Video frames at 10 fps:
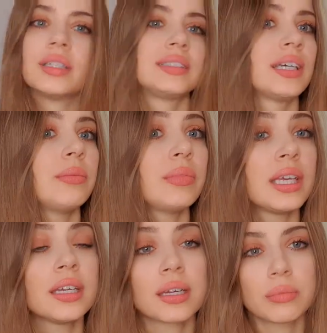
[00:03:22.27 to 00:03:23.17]
The same
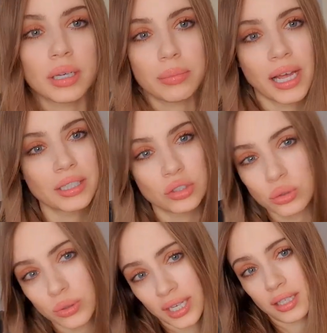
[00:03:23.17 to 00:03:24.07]
thing can be applied
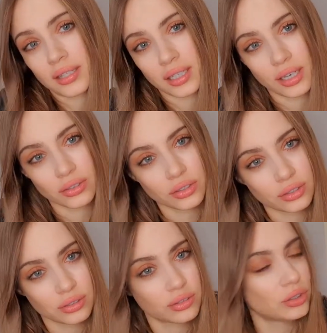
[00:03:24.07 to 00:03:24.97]
to anything
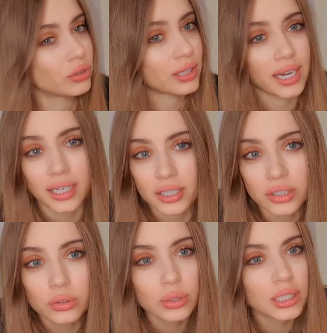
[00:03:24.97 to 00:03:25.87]
else, you know, getting a
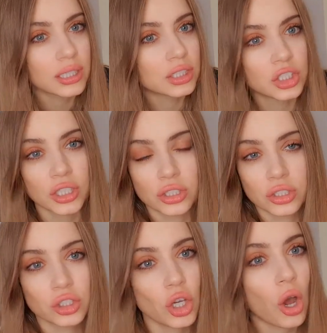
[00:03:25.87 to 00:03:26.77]
degree,
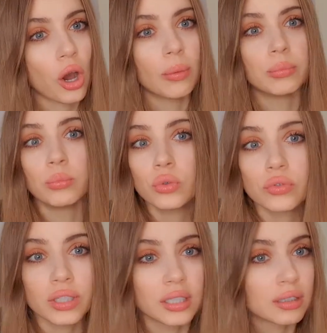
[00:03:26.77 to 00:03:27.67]
changing job,
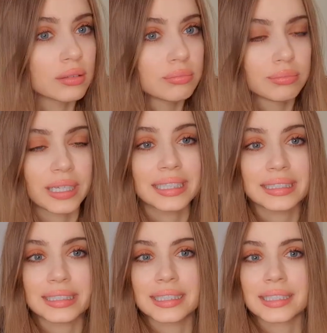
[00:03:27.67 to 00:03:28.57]
moving
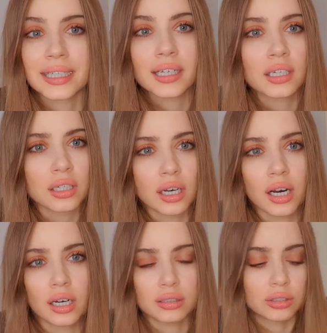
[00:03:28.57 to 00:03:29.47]
places,
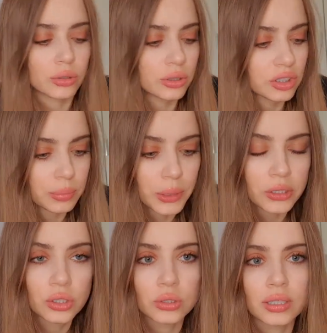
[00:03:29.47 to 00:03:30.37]
growing
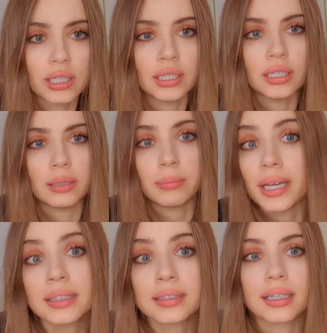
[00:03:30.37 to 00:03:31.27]
spiritually,
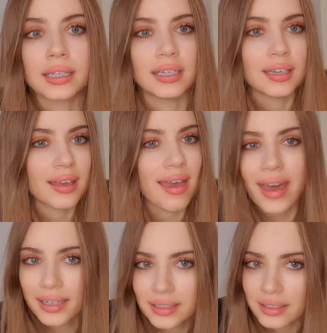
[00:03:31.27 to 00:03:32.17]
mentally,
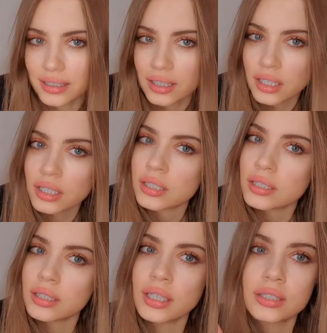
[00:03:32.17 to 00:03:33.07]
anything.
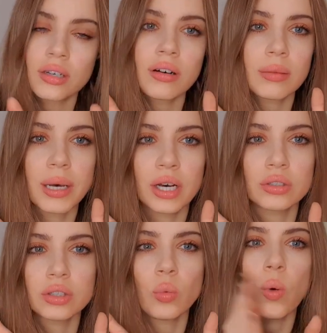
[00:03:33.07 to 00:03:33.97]
It's all
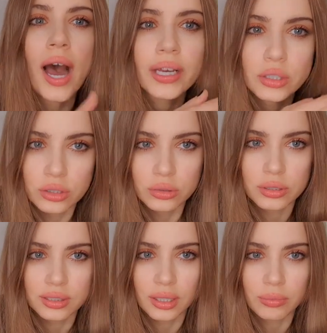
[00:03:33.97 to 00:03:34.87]
about the why you're
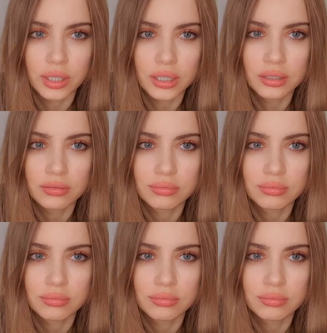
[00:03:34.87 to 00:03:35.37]
doing something